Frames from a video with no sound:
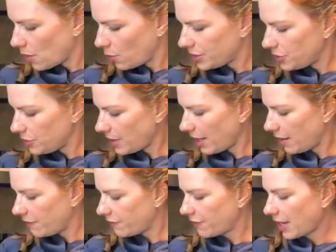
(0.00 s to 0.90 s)
We do
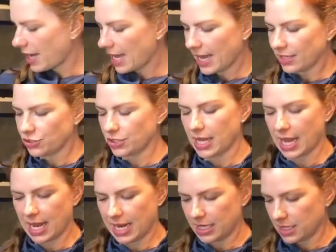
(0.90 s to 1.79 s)
have, I actually
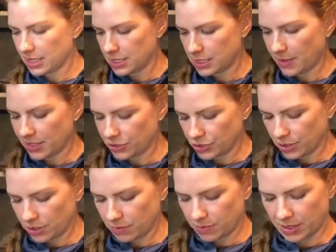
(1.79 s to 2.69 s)
hate this
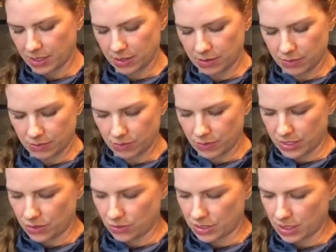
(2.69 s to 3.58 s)
spatula, but we
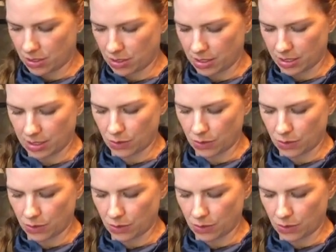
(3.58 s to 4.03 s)
use it on